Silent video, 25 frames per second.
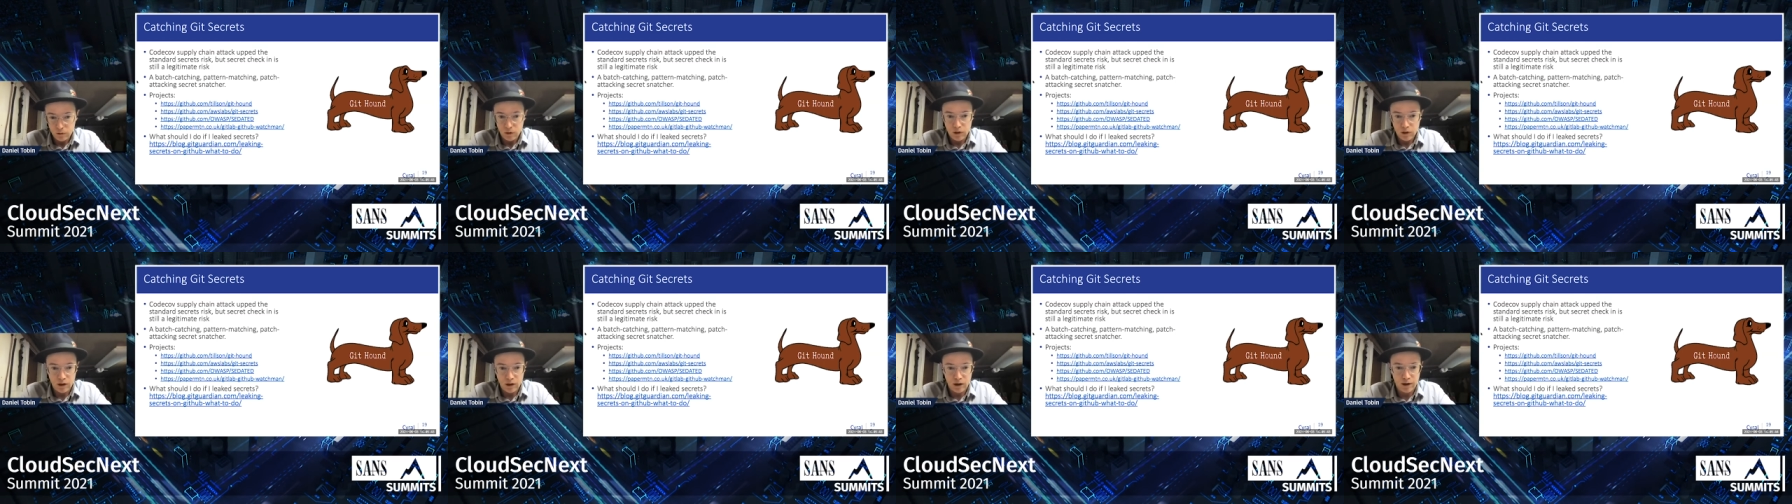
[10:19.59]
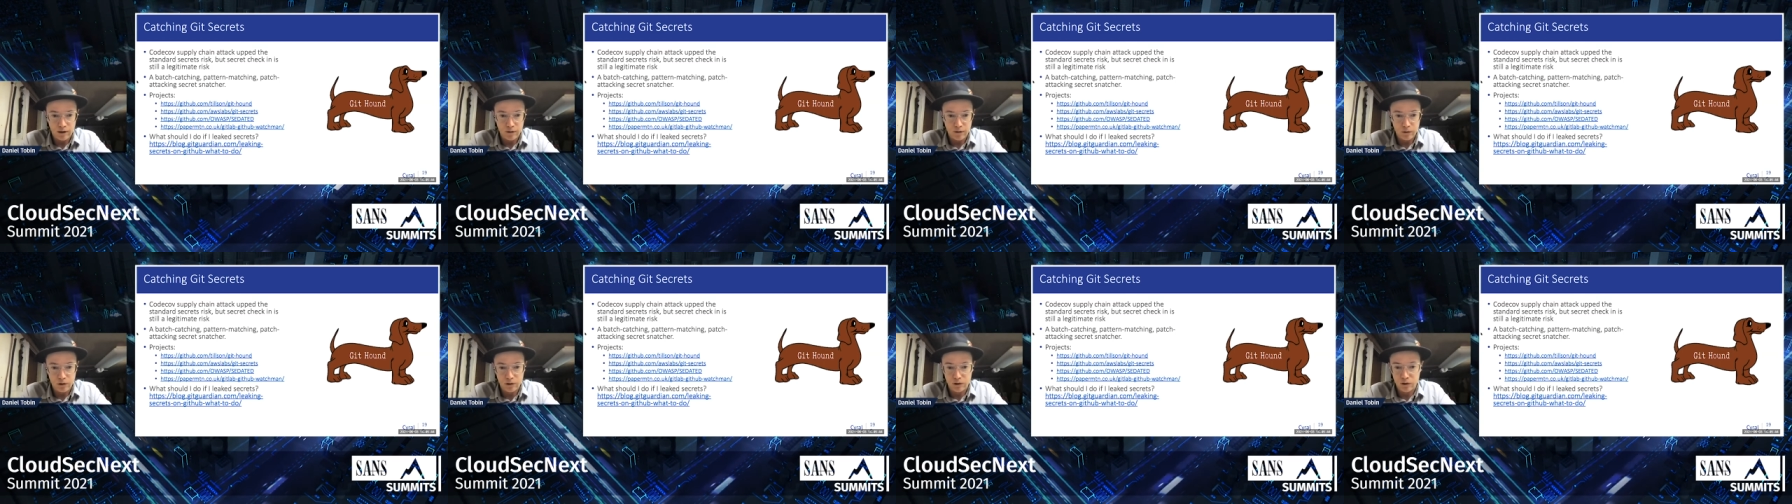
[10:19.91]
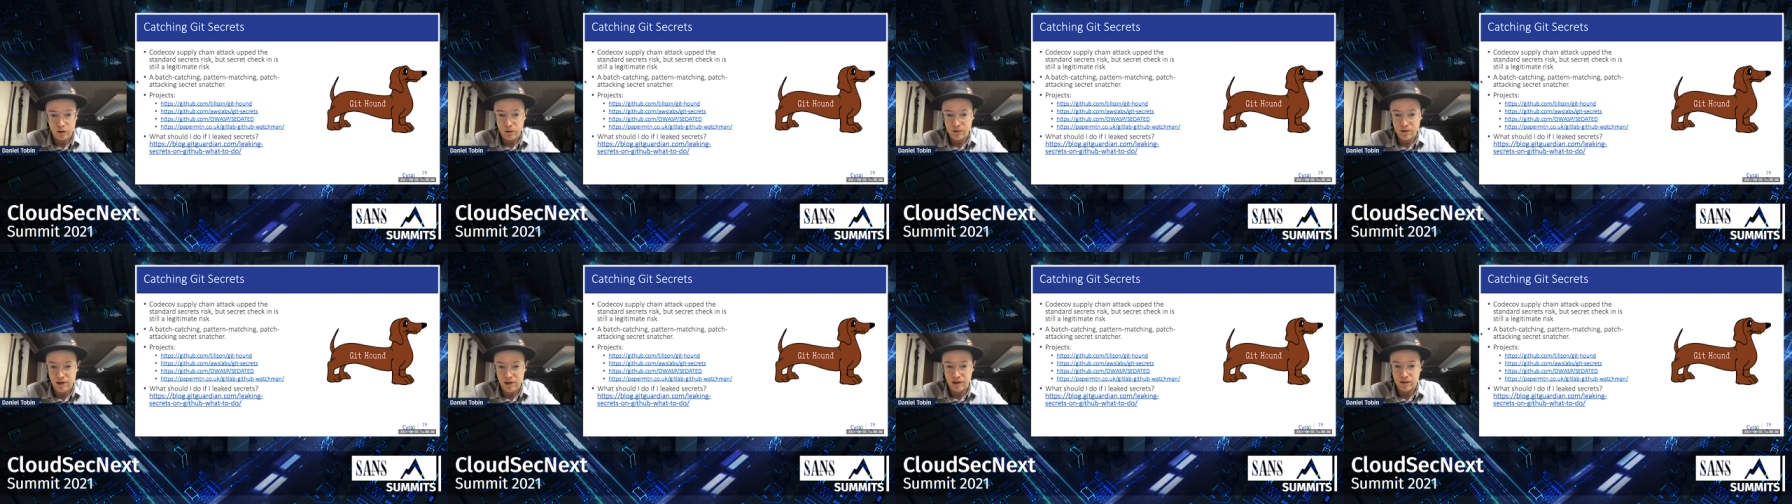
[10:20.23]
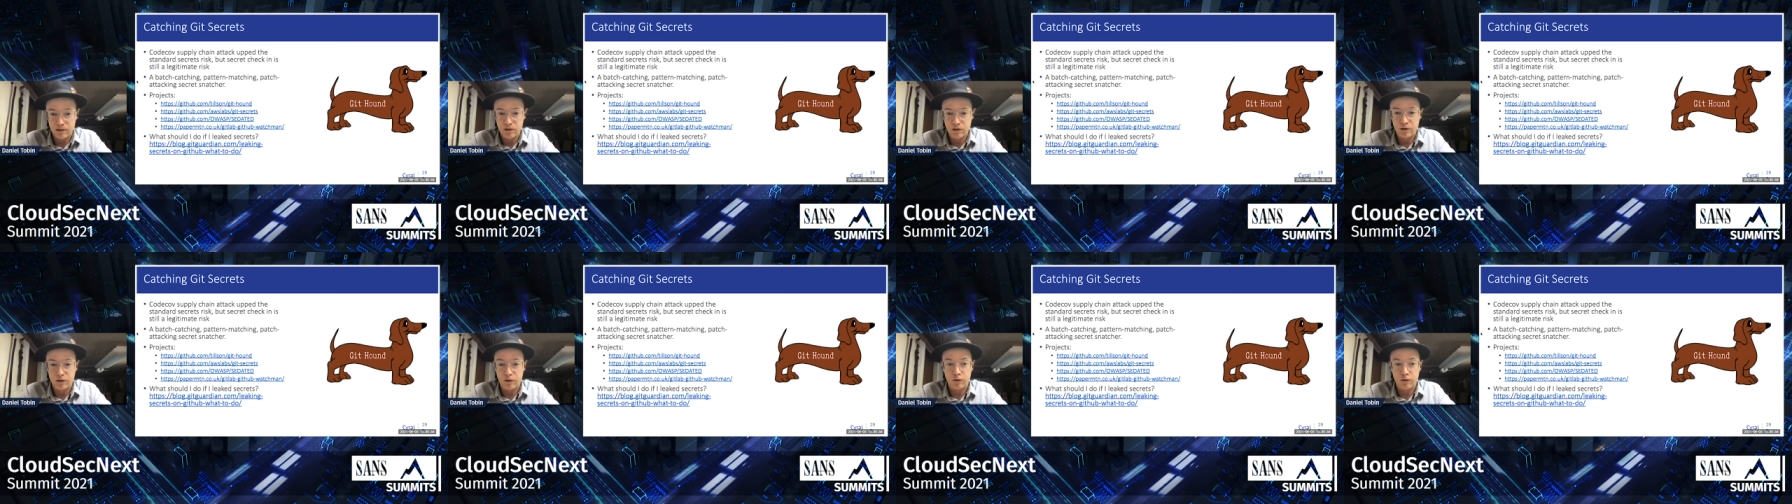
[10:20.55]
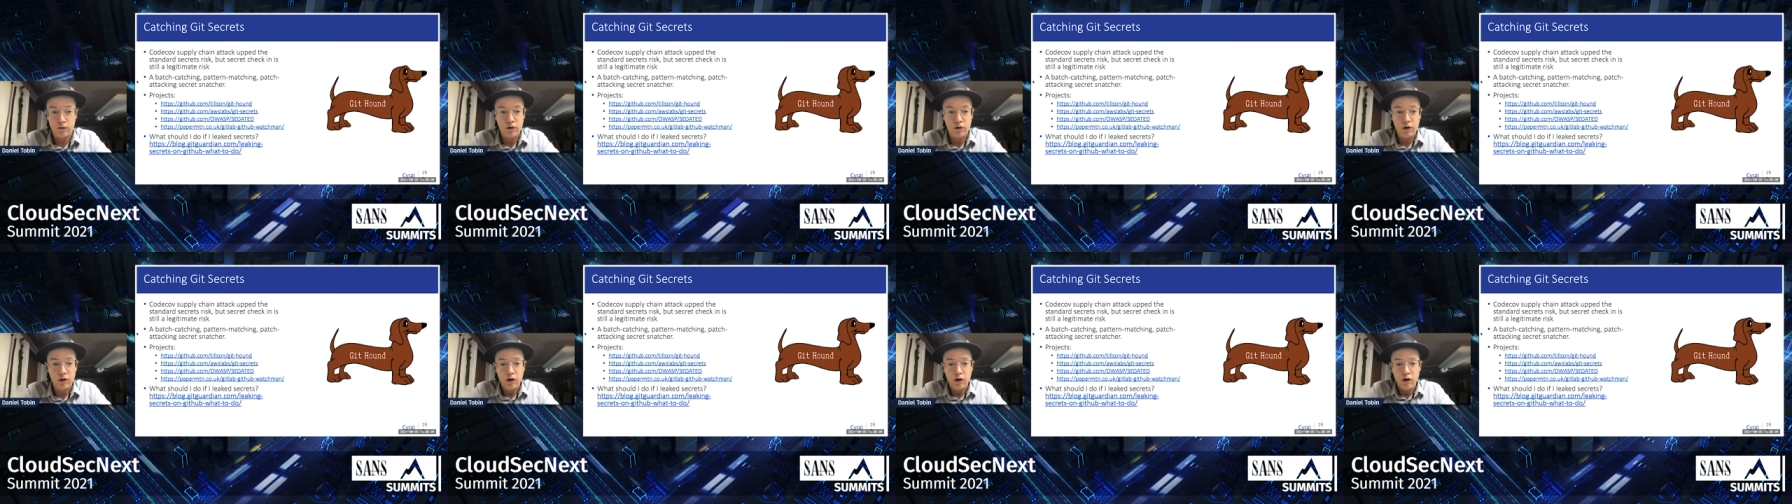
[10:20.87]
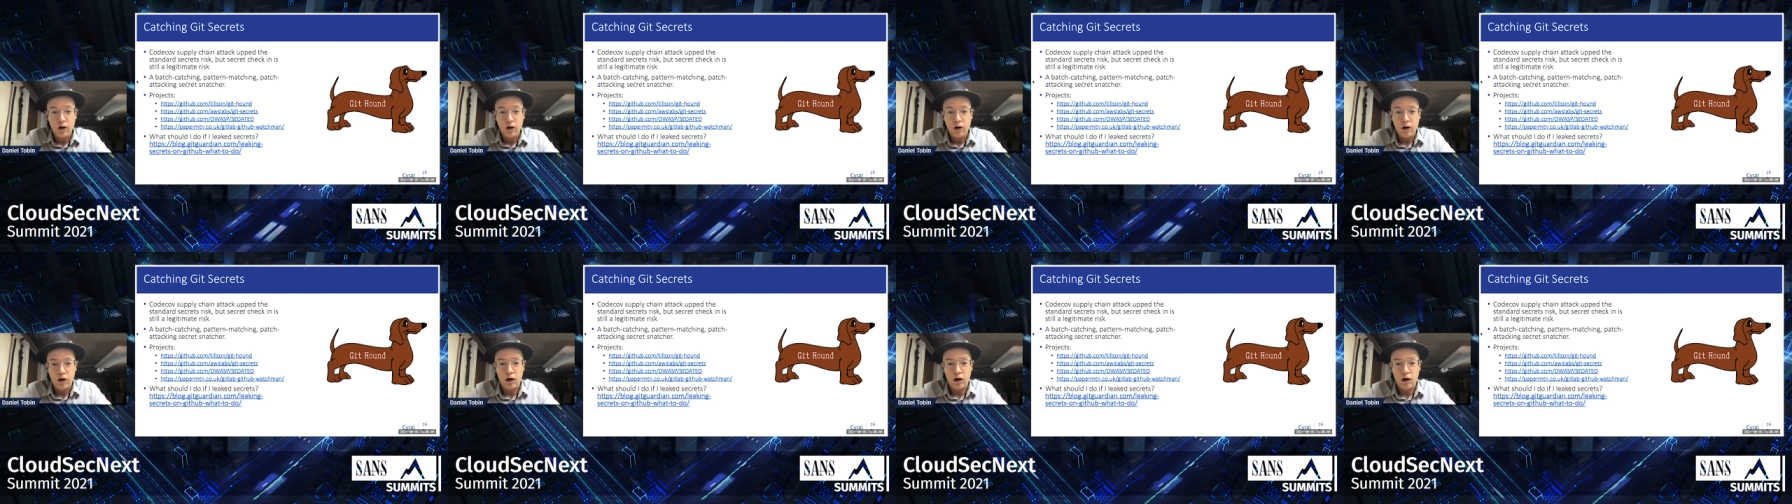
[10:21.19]
uh, you can use that too.
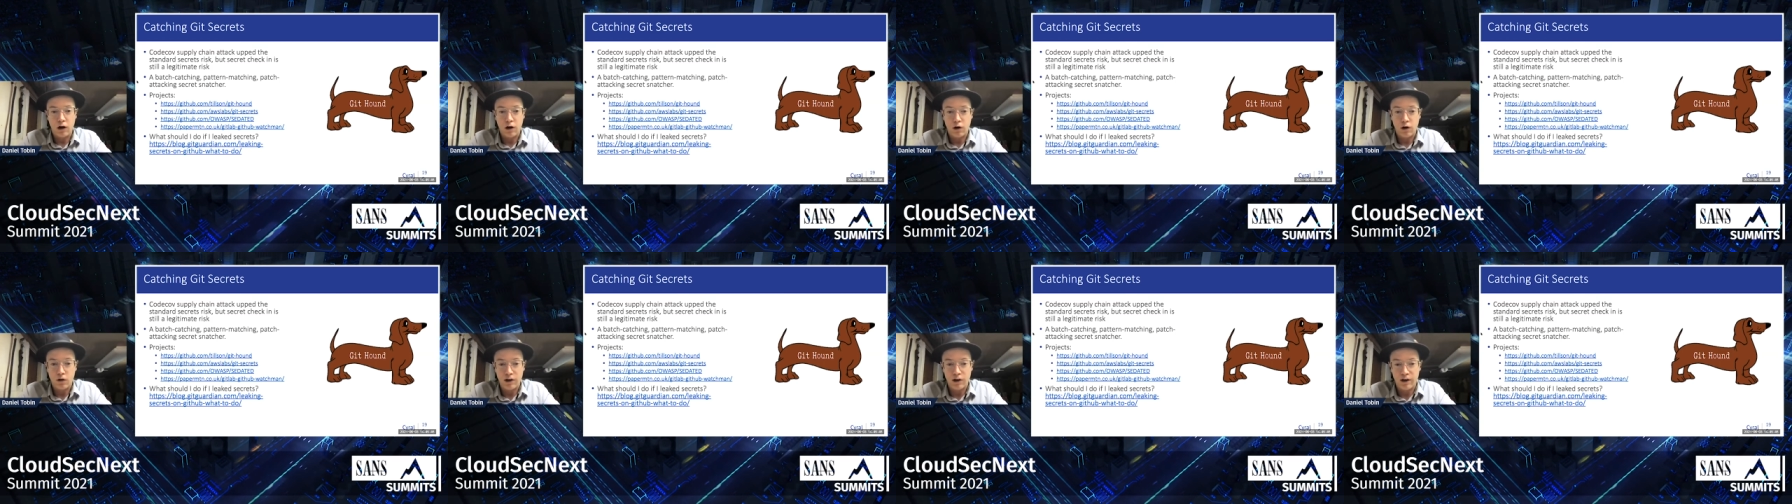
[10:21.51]
Oh,